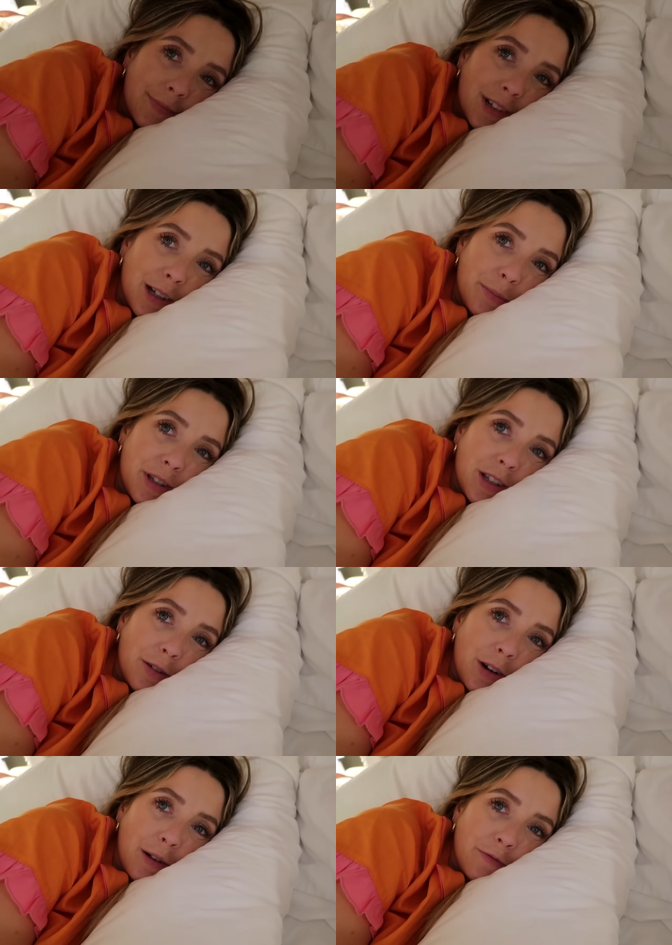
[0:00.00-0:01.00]
I am
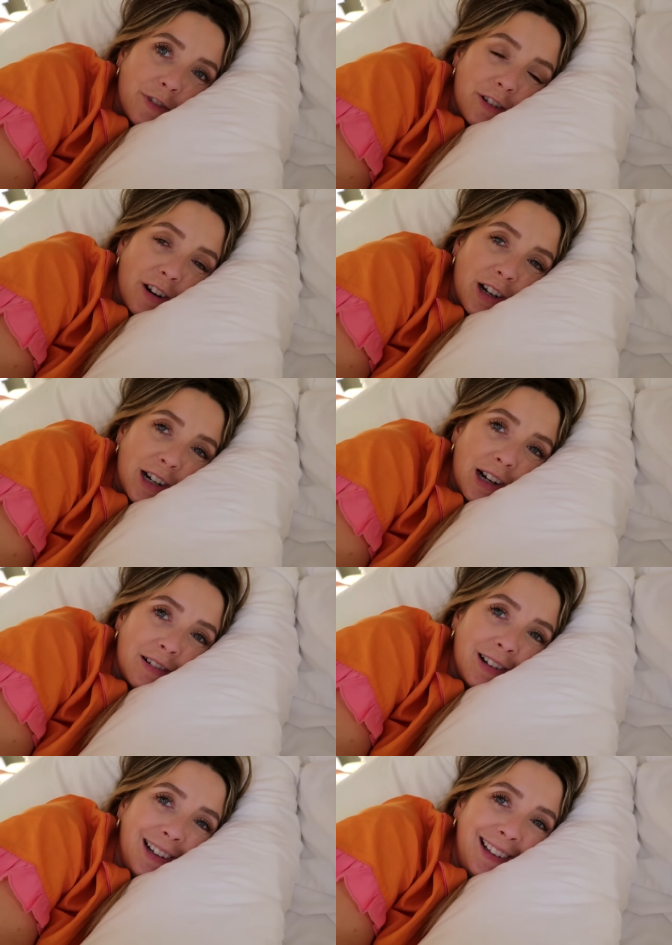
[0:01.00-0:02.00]
so comfy right
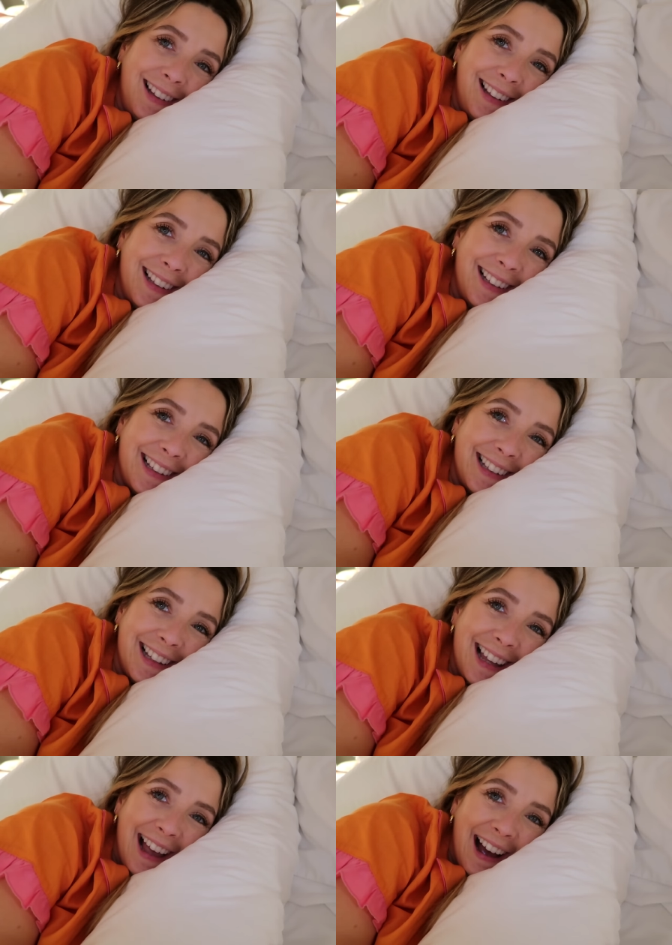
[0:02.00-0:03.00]
now.
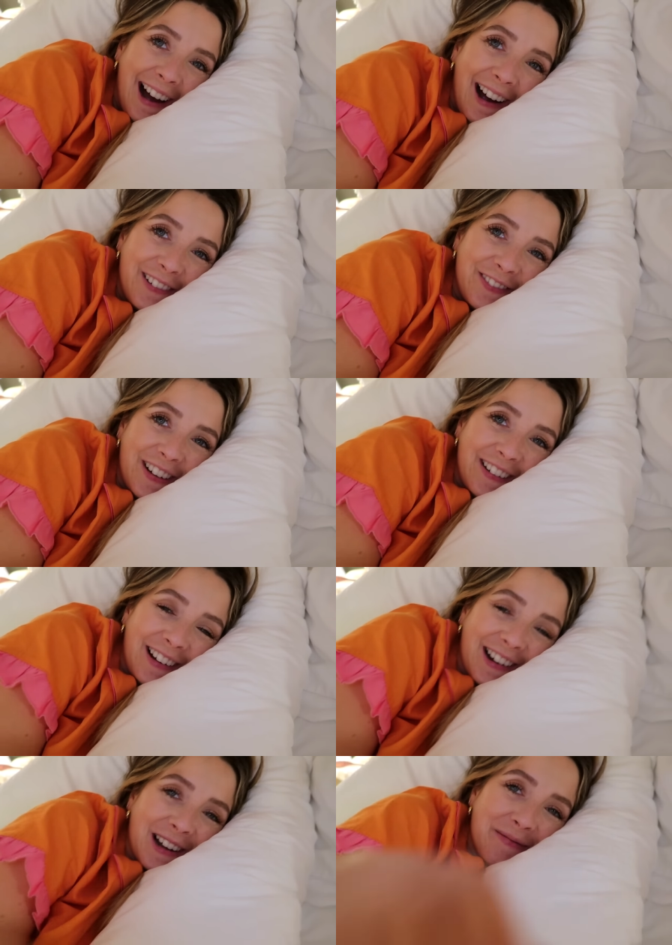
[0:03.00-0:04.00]
I feel
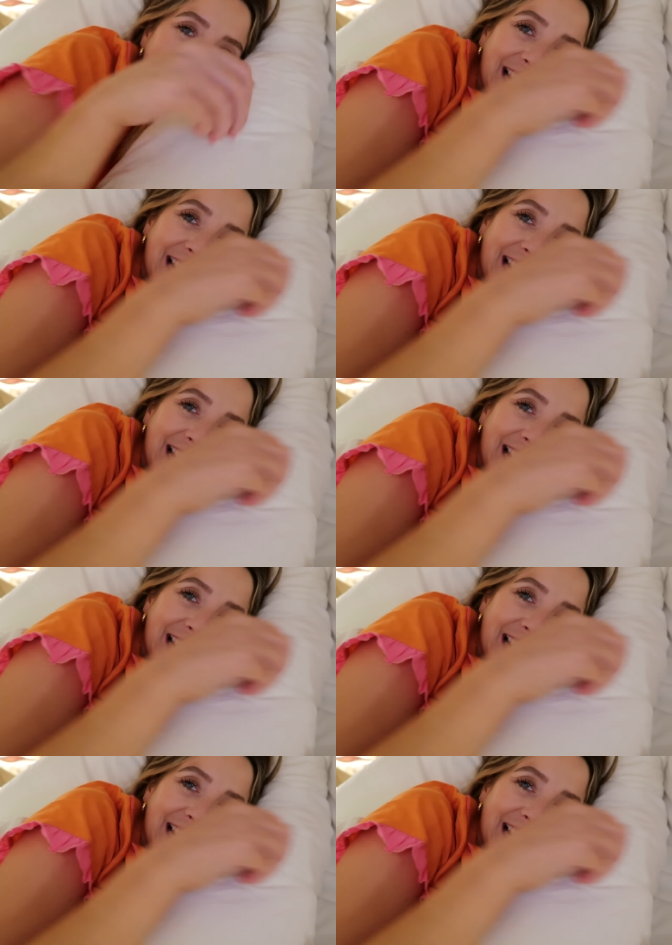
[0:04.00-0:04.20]
like I'm in a